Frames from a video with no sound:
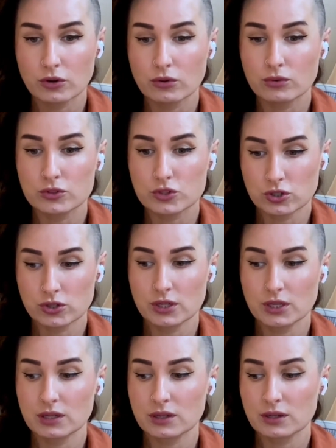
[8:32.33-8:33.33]

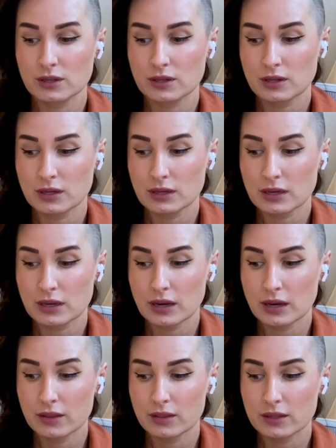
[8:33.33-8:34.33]
journey,
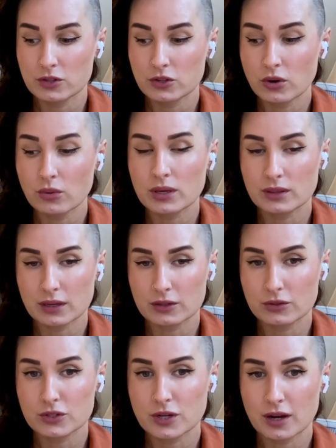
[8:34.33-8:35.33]
the knowing that
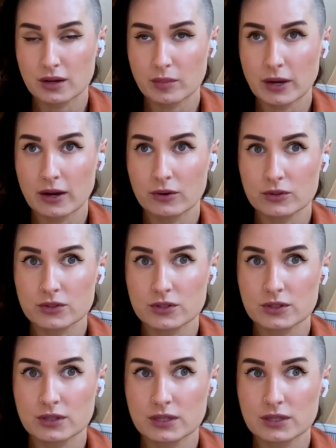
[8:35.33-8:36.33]
you talk about
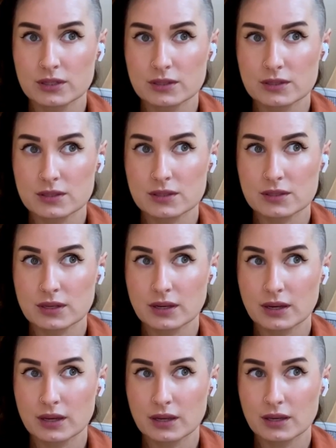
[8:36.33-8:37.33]
is,
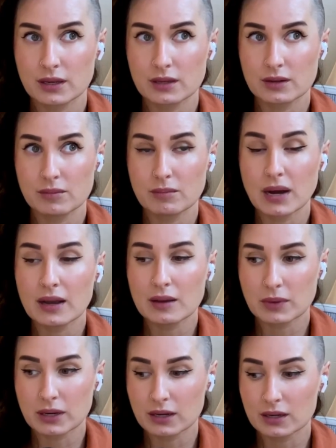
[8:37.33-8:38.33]
in my
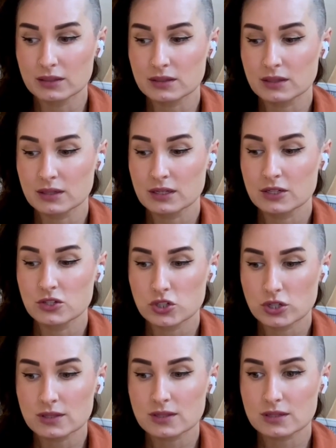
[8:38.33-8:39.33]
mind,
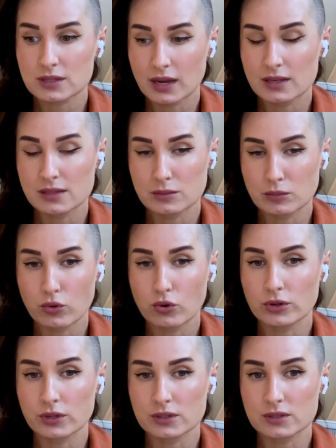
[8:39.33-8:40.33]
just as
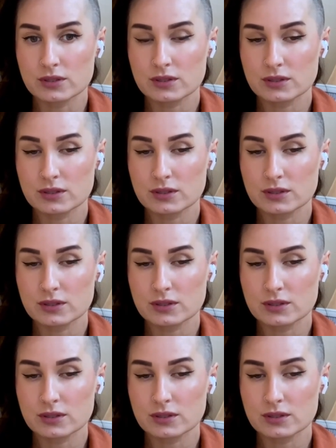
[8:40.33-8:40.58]
important